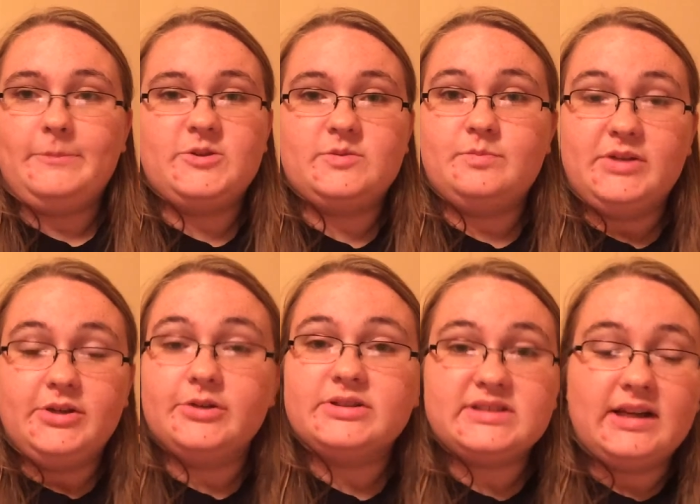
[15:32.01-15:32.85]
just be
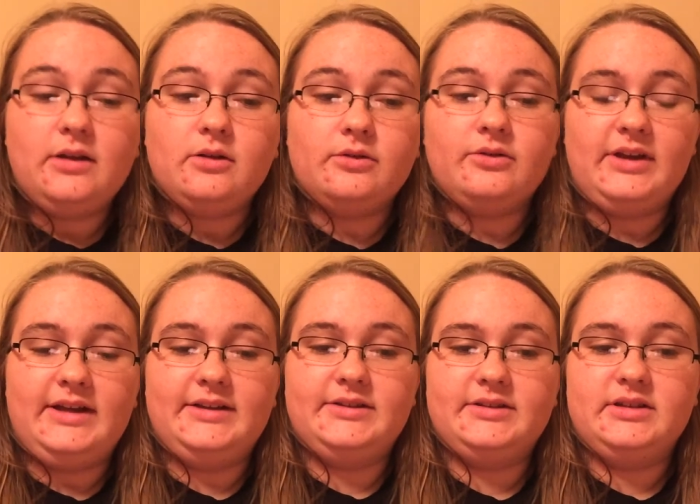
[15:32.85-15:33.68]
yourself
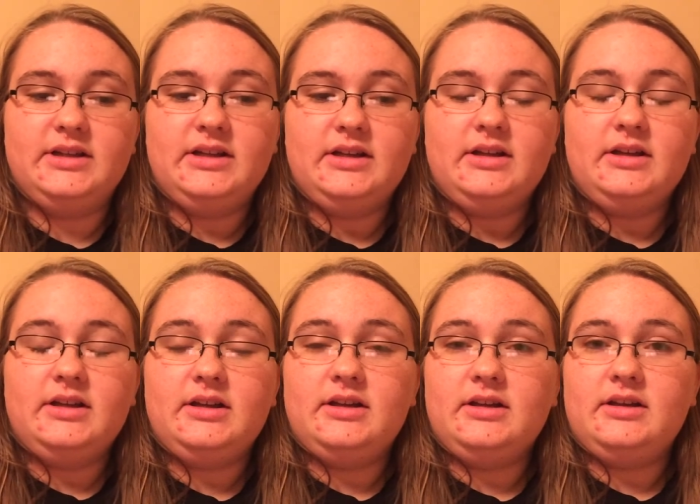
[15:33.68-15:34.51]
and
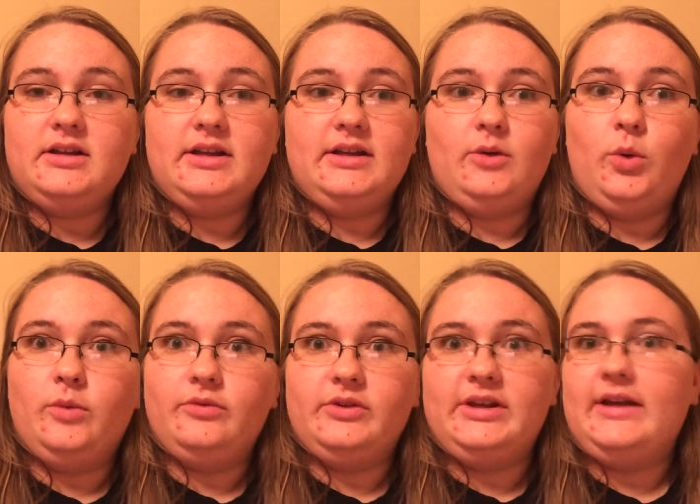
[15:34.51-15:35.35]

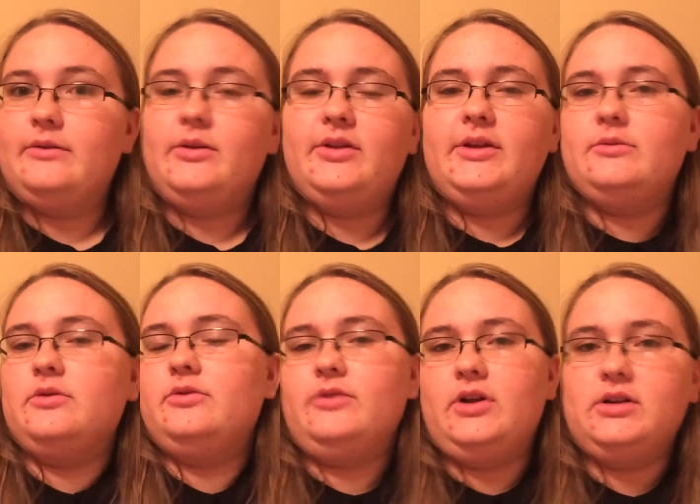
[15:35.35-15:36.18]
hopefully everything
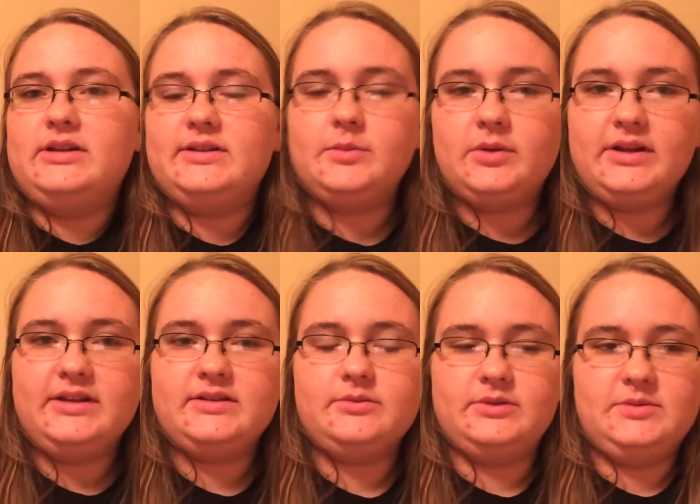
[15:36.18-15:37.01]
will fall into
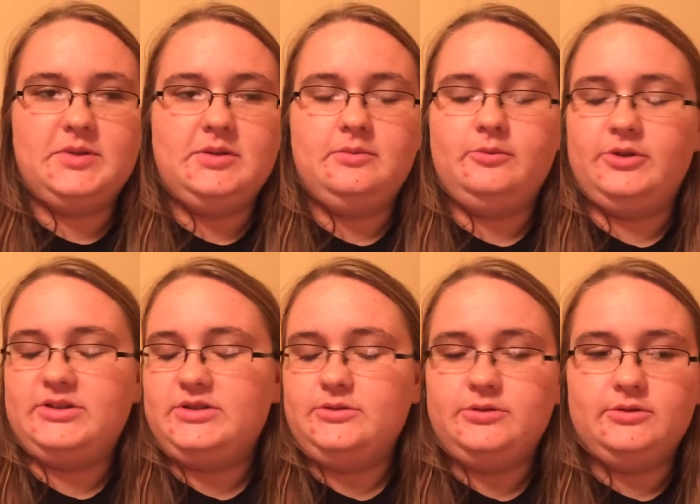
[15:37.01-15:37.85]
place once pe-
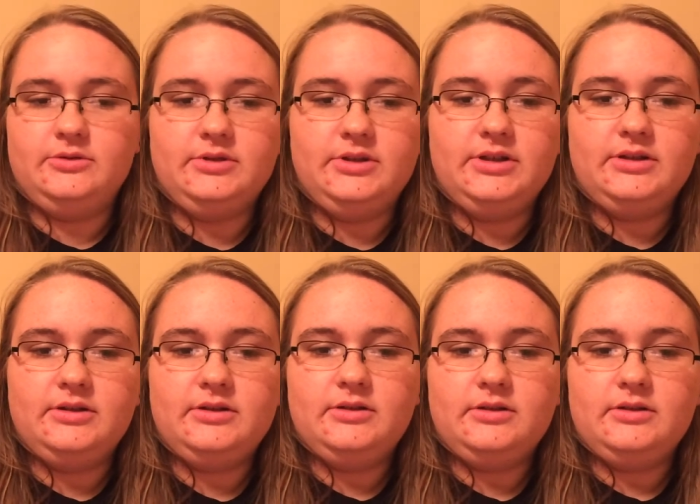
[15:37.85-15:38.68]
once you
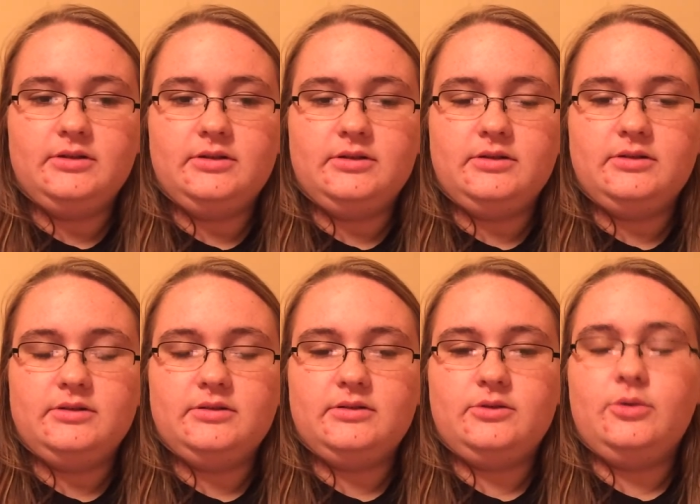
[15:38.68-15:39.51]

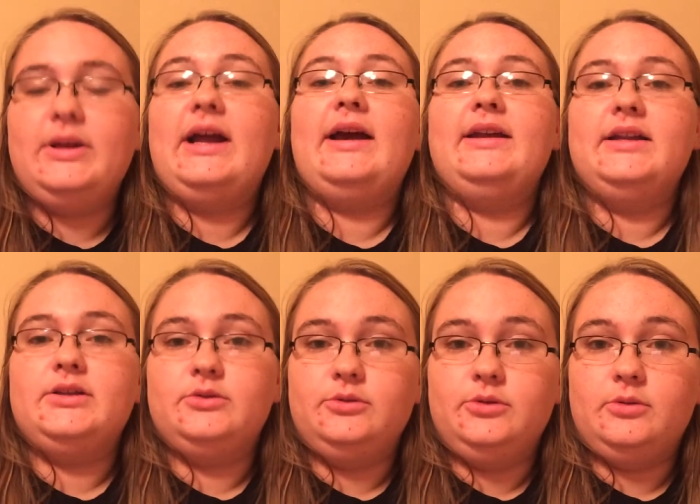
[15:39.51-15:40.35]
quit hiding
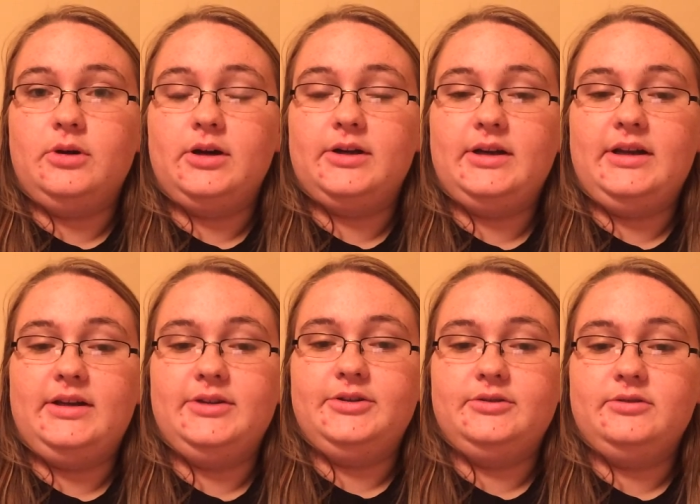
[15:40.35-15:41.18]
who you are
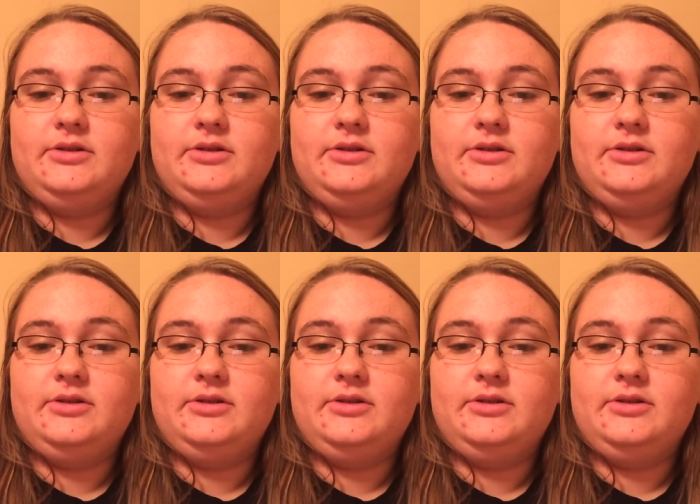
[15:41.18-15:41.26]
and